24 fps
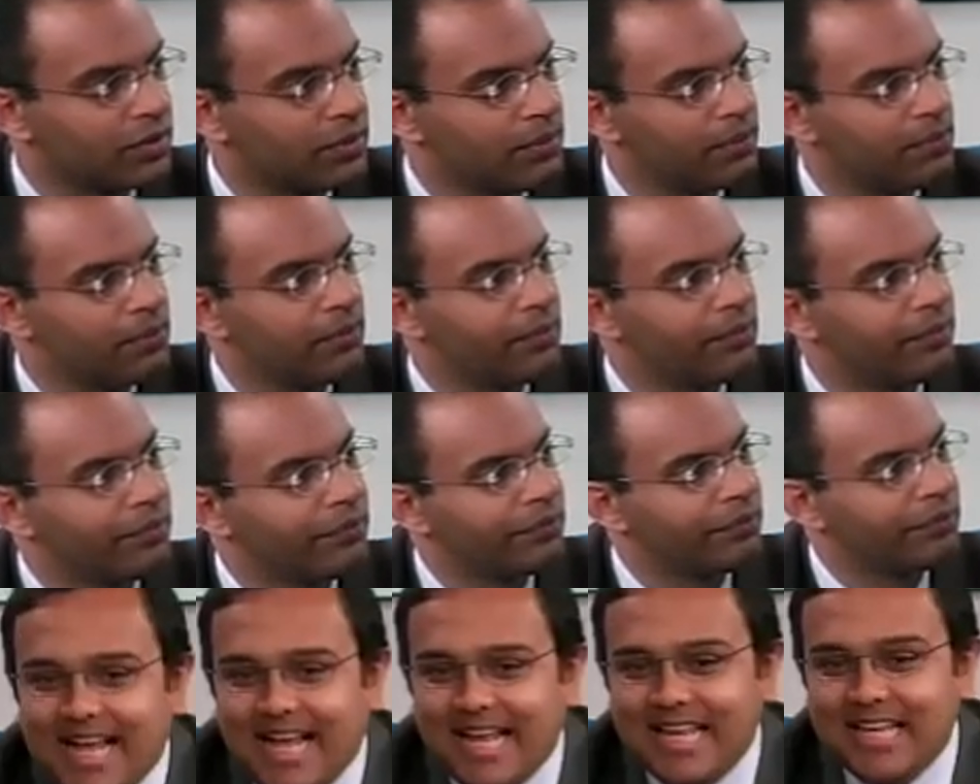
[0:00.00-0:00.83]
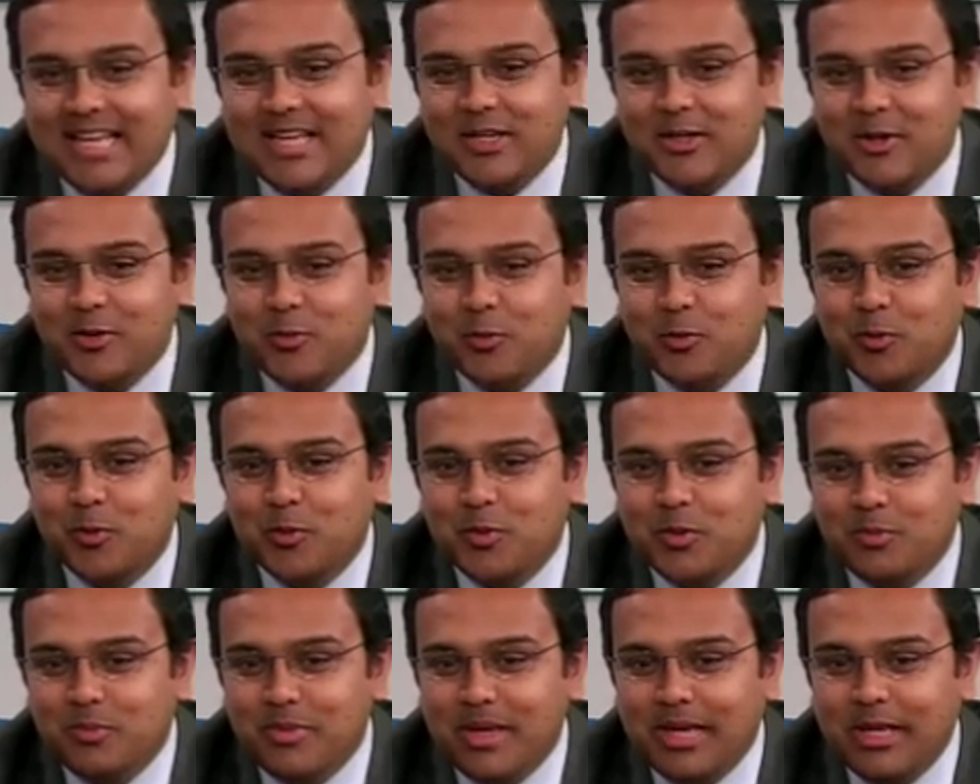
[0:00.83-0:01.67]
Well,
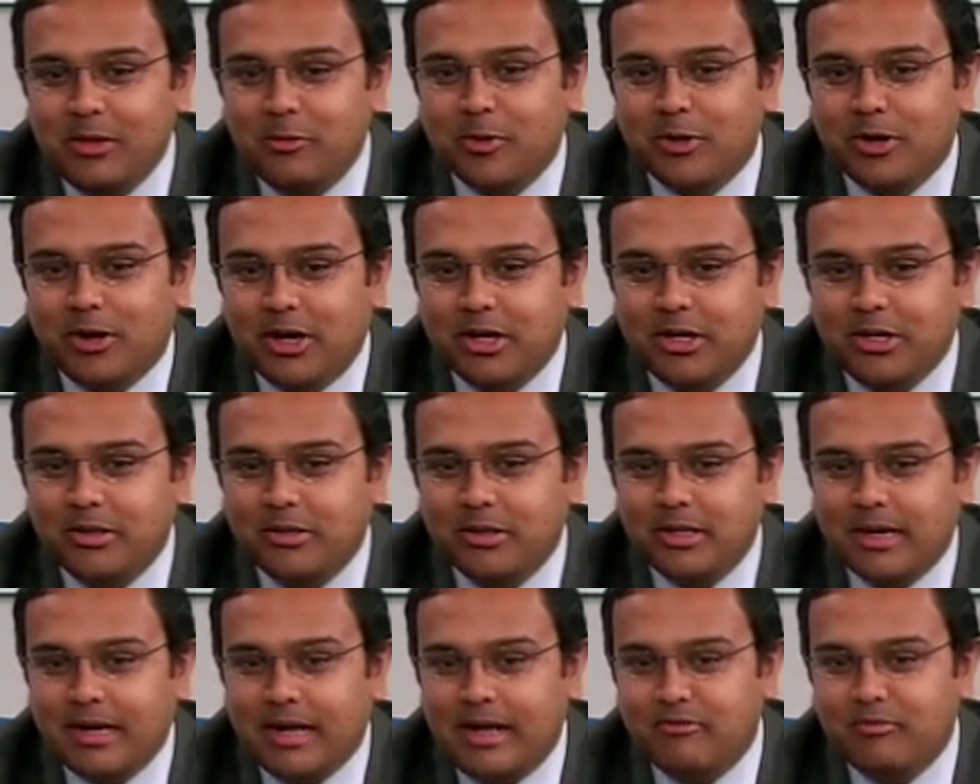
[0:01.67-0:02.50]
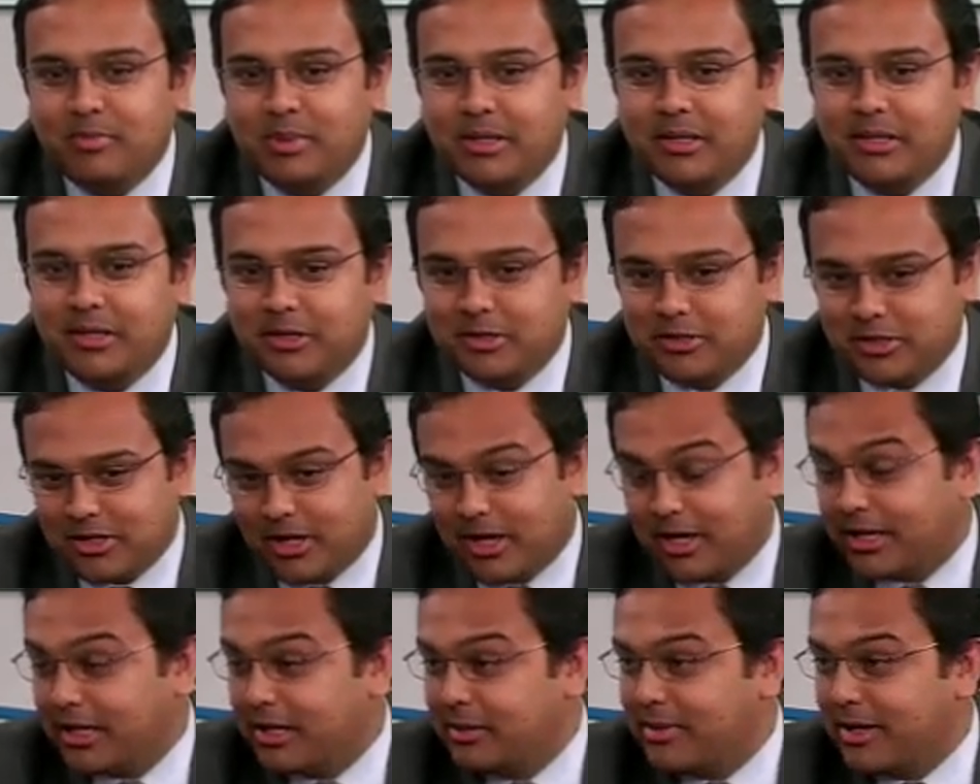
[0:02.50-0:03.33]
many would argue that I've been here
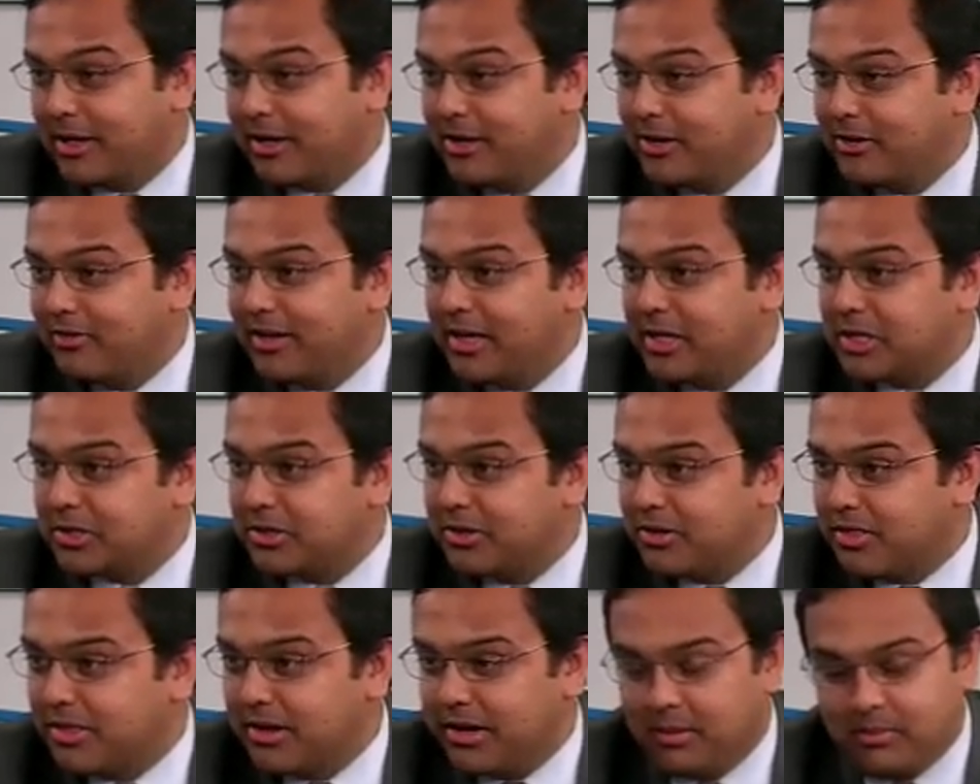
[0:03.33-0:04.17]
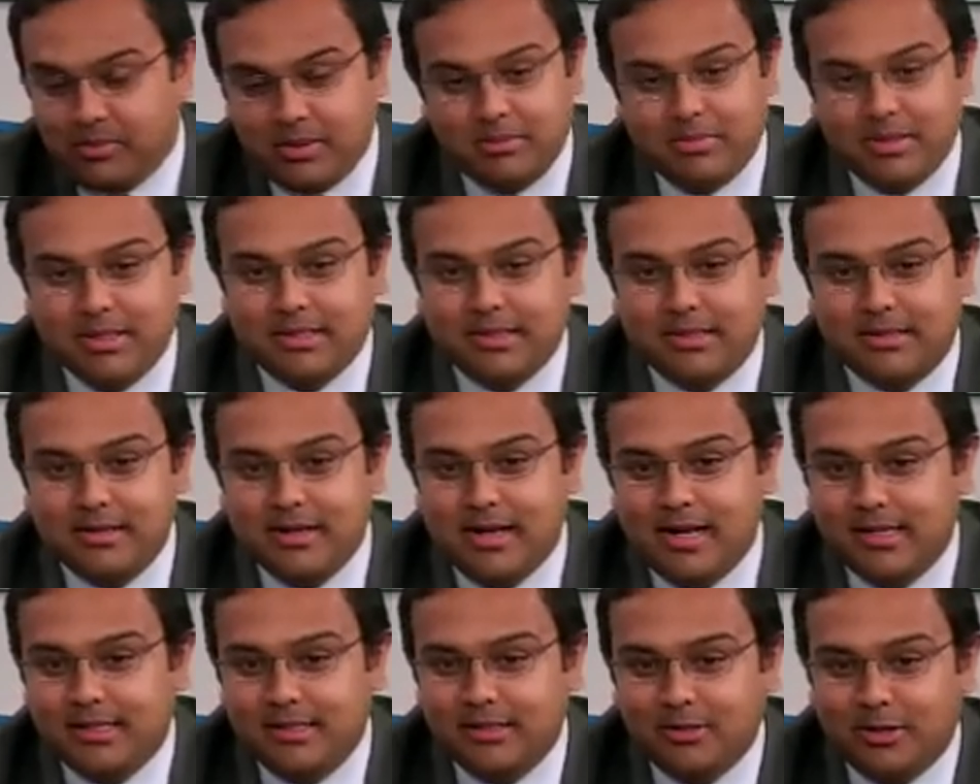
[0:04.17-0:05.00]
talking about endovascular therapy, but they're
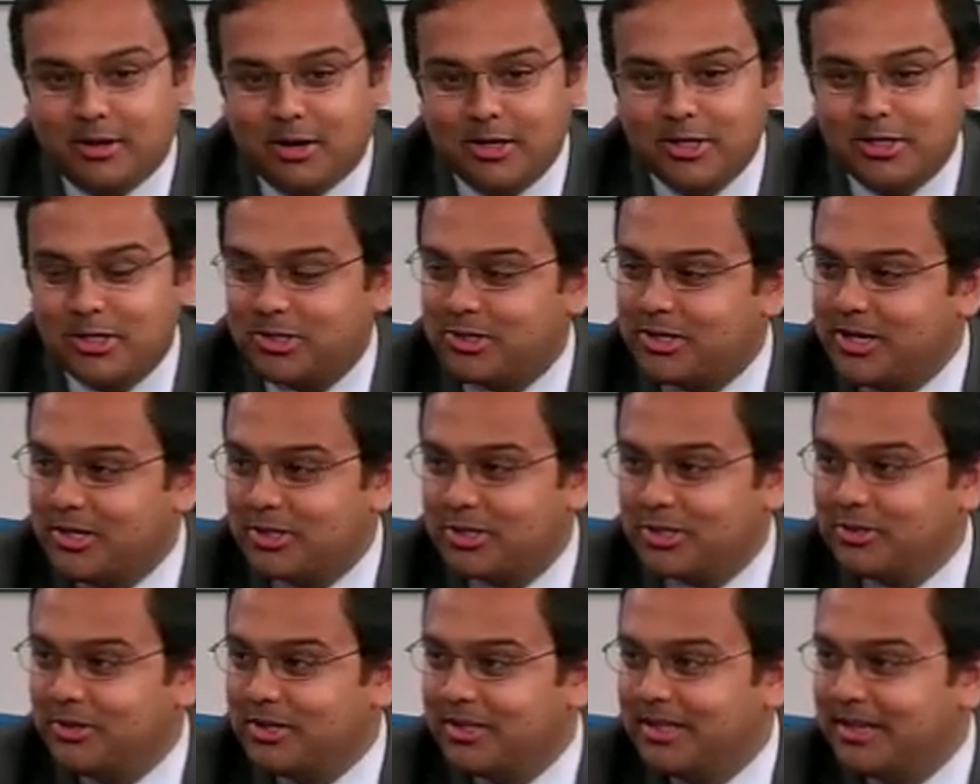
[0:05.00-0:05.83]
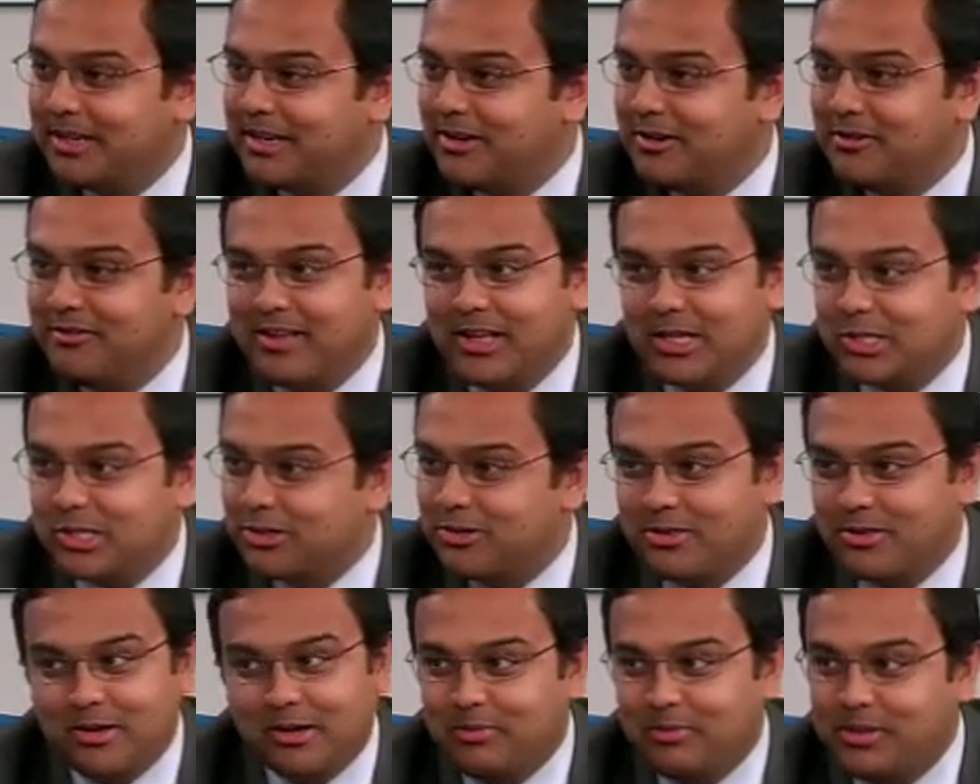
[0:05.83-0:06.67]
not large trials showing that
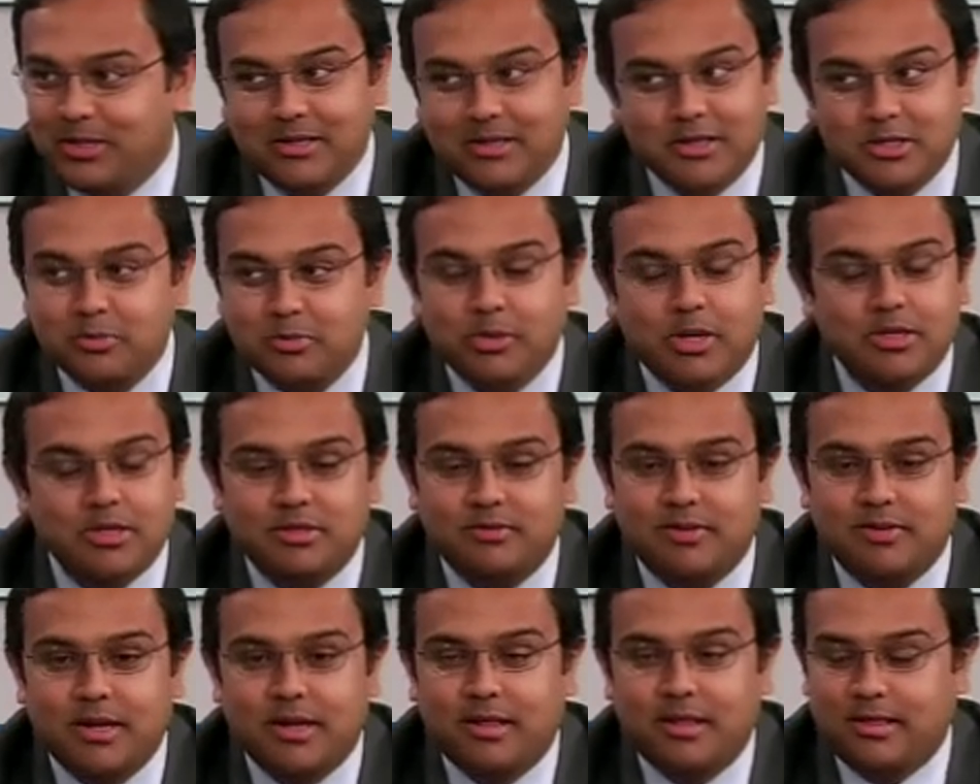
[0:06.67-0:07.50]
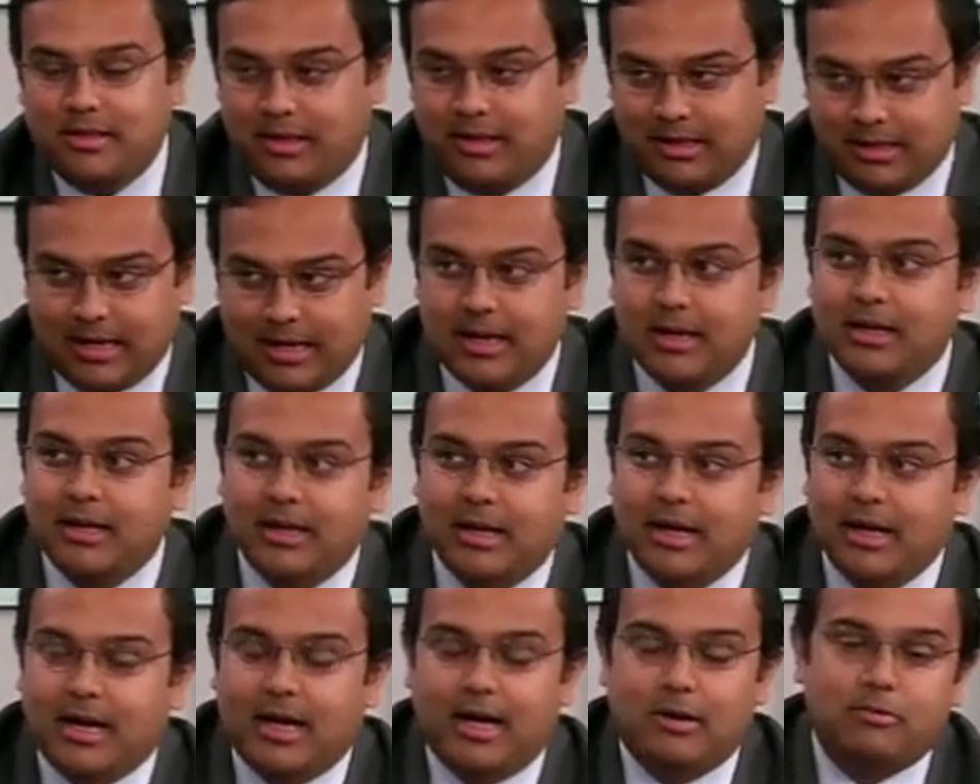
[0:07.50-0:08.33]
endovascular therapy does much of anything, and
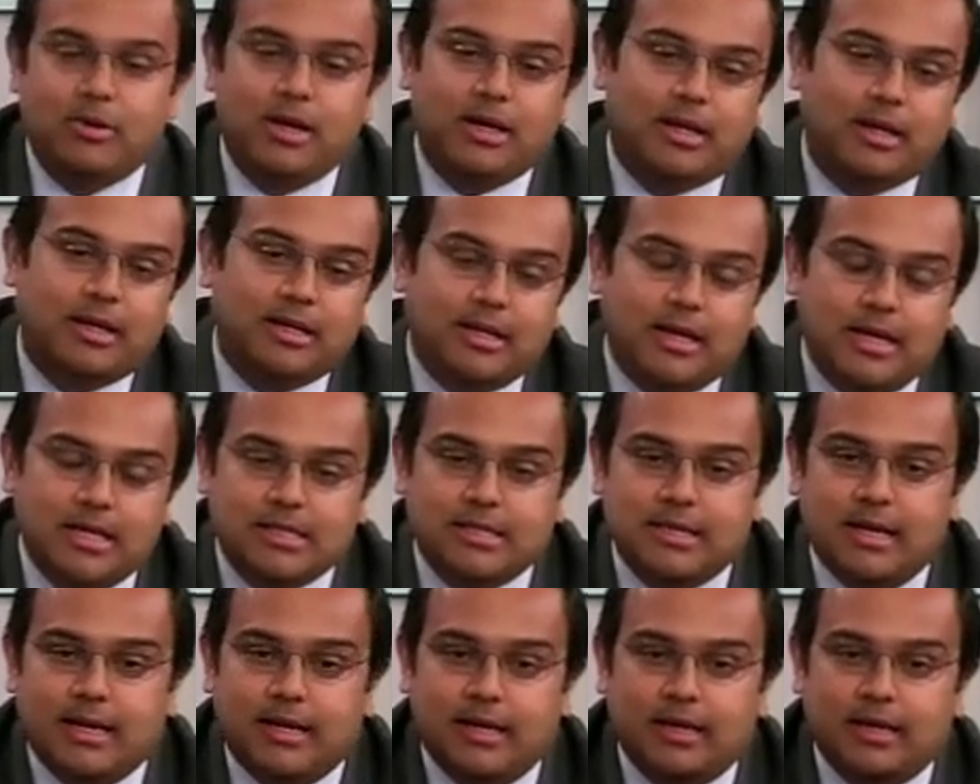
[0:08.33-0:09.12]
I recognize that.